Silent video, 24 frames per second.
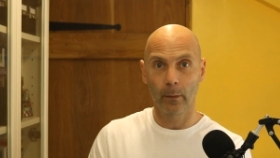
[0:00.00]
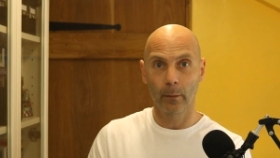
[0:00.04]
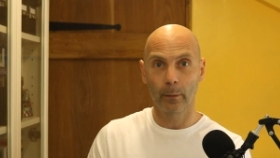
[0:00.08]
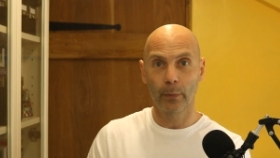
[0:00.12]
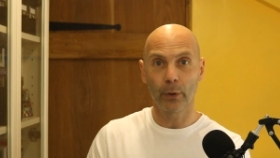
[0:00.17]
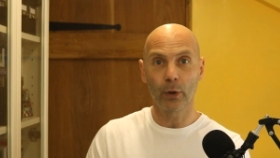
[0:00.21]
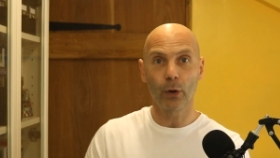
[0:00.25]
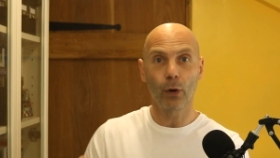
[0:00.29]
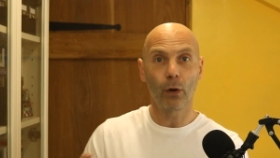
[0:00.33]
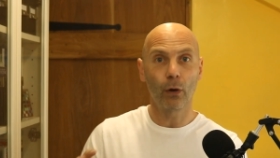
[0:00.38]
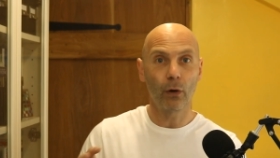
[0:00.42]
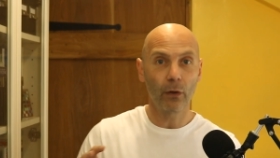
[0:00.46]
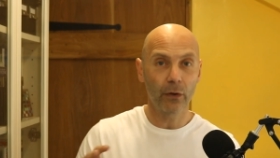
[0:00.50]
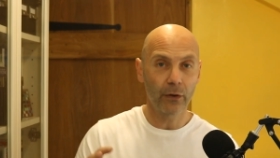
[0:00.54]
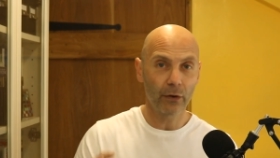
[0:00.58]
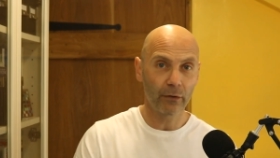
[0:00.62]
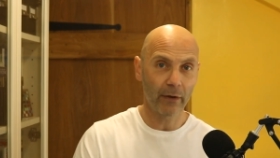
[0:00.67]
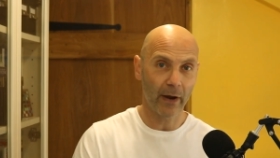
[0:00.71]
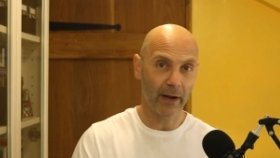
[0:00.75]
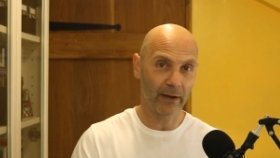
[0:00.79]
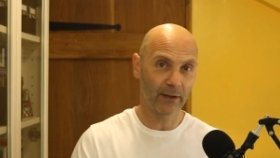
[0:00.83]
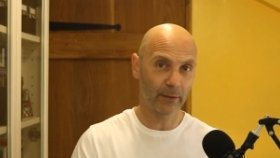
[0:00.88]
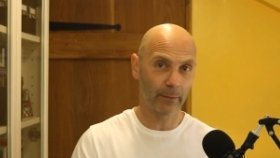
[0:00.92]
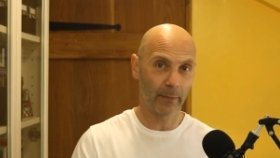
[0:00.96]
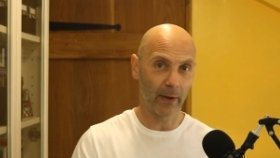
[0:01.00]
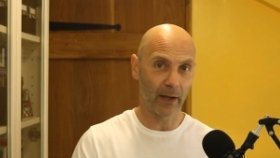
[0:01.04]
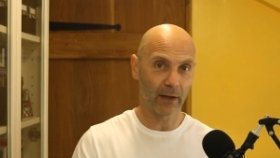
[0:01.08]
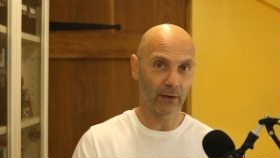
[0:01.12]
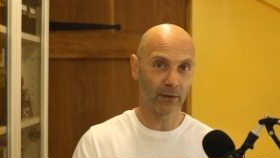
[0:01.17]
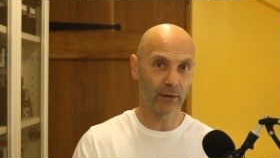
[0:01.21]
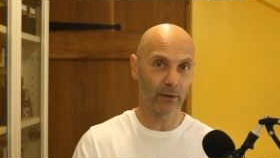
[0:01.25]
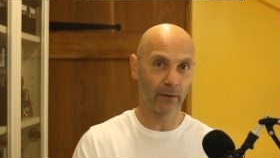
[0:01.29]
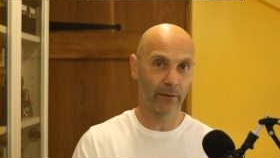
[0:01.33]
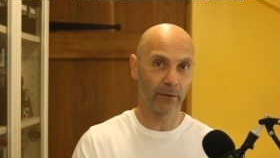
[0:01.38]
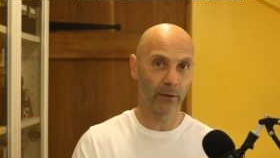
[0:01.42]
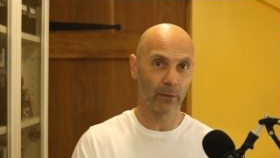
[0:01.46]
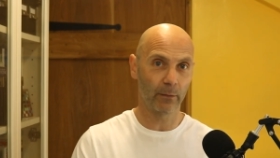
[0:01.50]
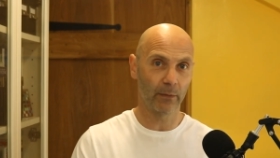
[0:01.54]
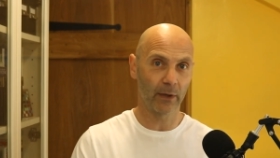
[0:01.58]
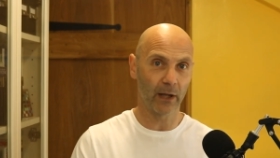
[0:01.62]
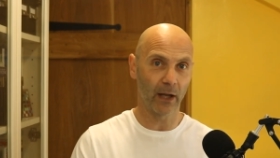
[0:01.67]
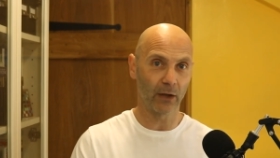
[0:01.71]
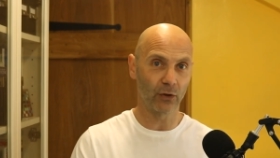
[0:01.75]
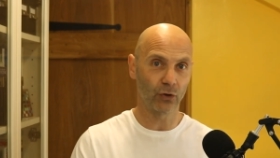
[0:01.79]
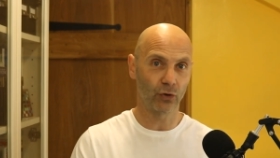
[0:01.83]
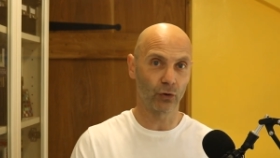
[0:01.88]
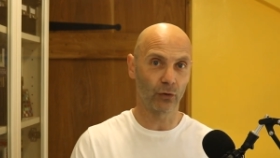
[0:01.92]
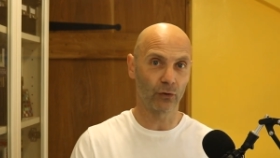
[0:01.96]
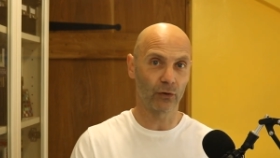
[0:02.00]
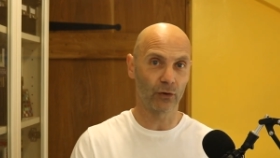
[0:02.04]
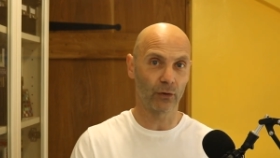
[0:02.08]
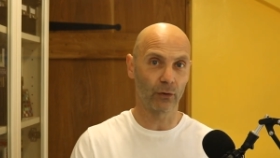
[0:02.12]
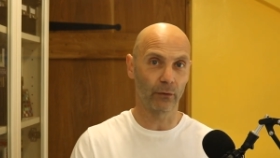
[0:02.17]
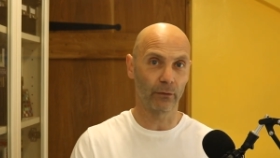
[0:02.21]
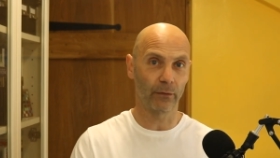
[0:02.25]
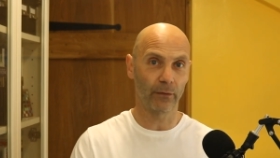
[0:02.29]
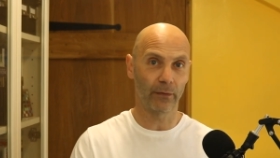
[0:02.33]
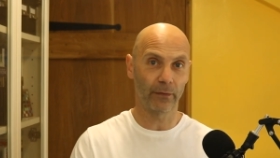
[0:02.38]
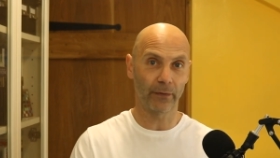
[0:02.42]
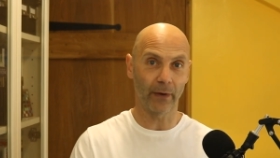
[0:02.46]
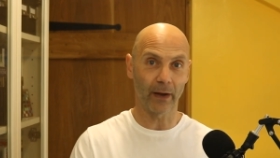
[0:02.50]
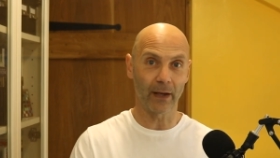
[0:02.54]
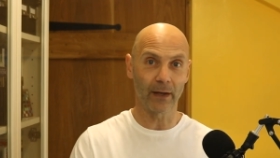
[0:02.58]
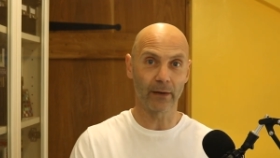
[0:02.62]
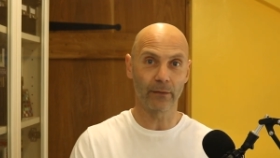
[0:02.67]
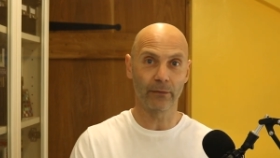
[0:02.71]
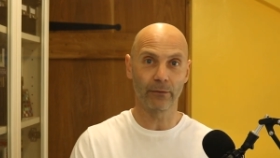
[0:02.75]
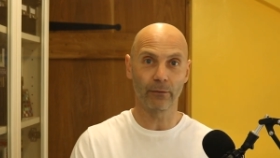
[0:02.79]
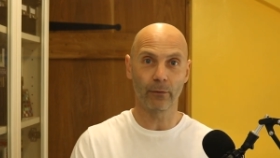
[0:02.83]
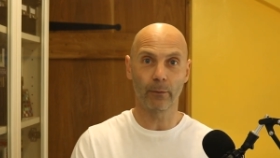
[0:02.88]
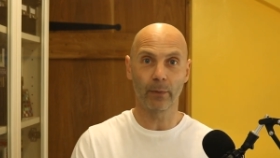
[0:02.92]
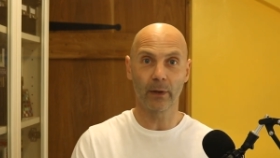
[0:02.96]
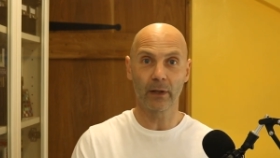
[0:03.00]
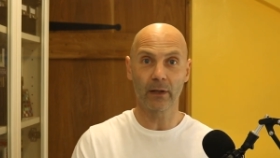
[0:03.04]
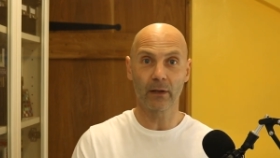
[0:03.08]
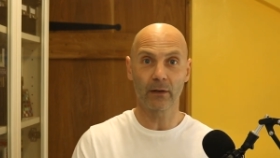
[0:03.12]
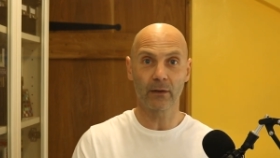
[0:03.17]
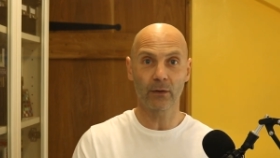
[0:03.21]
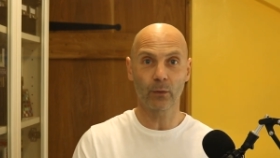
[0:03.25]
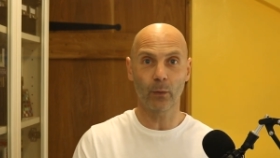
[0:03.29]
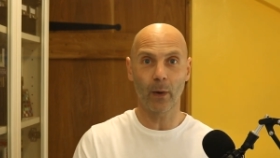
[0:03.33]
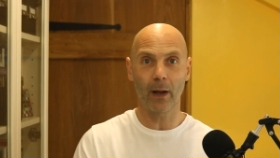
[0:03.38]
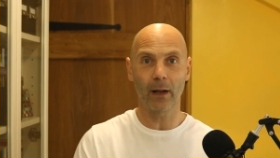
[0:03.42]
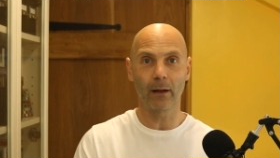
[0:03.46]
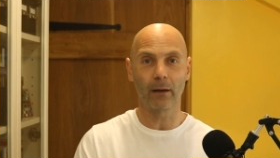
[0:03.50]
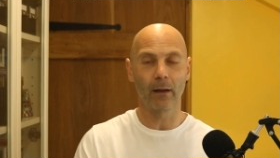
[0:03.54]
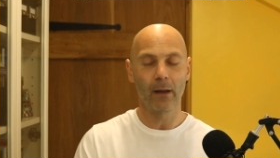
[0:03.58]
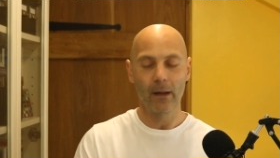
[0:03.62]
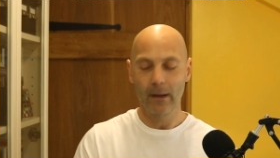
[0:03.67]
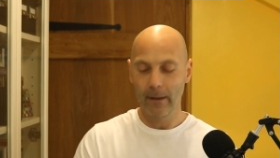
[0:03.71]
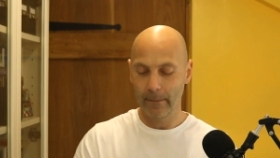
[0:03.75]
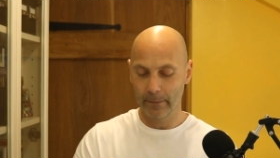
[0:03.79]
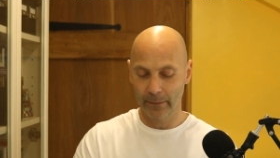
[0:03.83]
but other aspects of them get judged unfavorably as well.